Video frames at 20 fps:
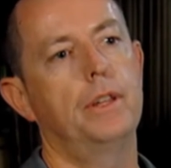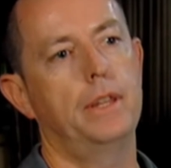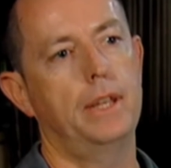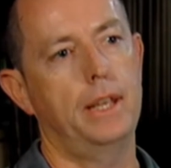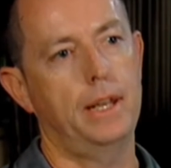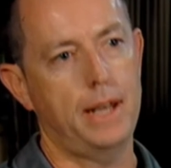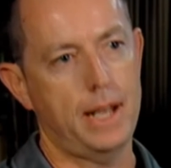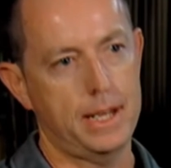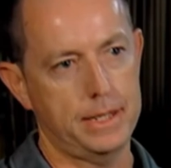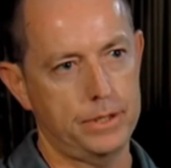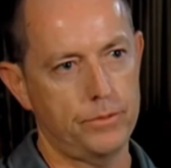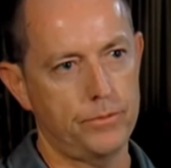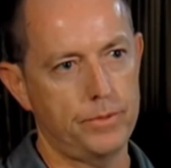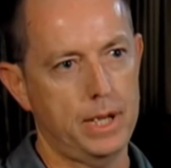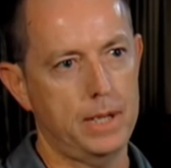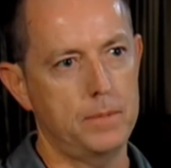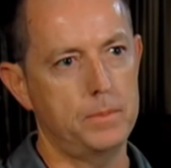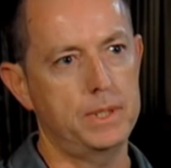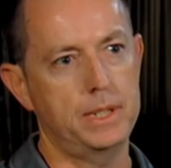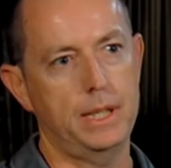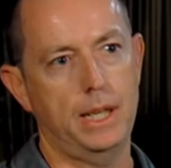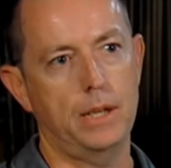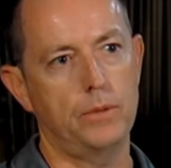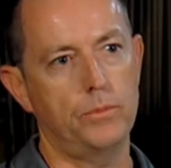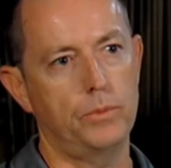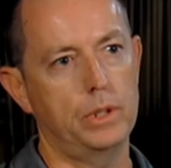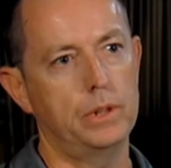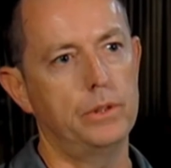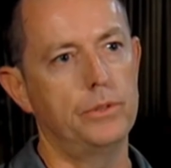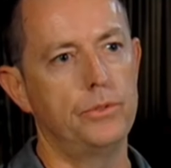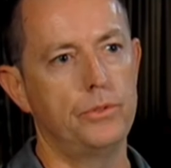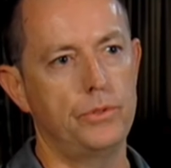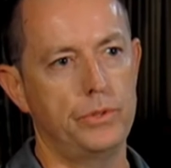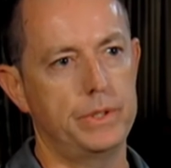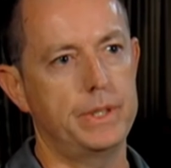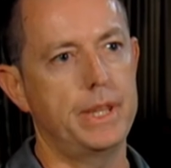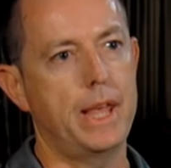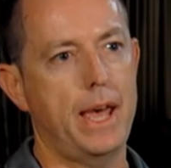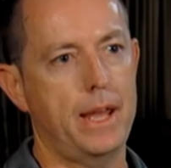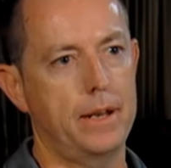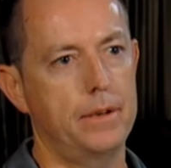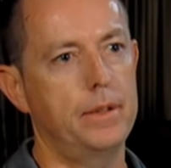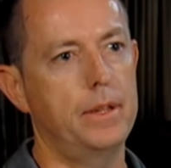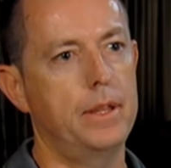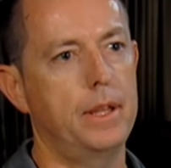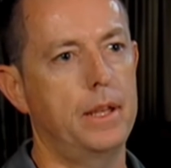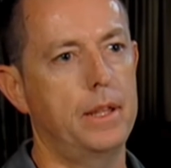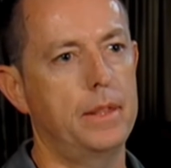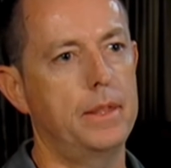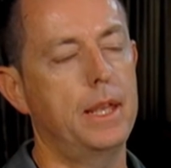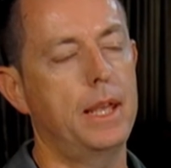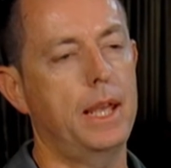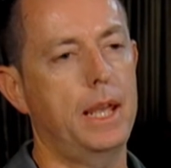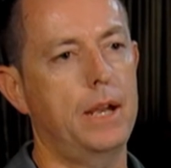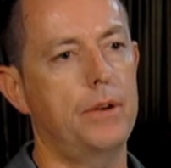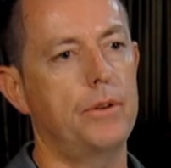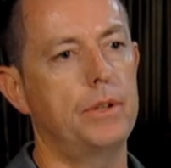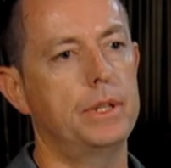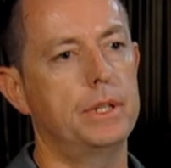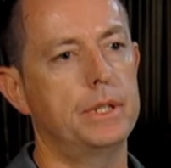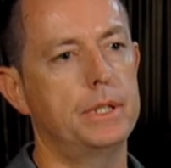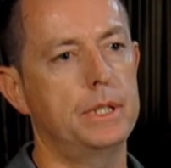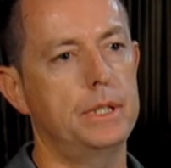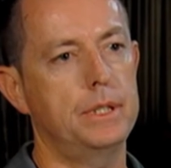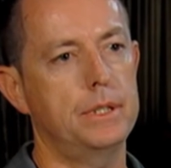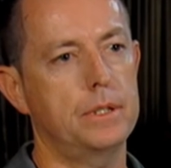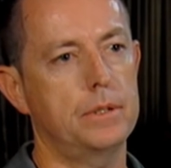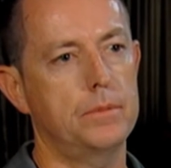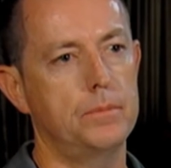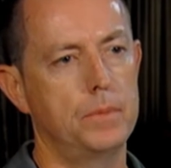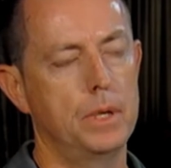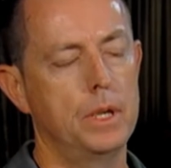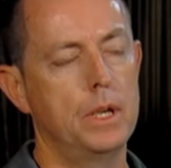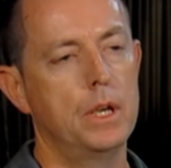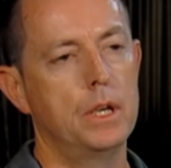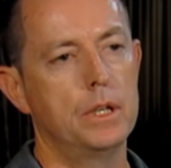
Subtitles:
and then as it ramps down, we lose the air in the system.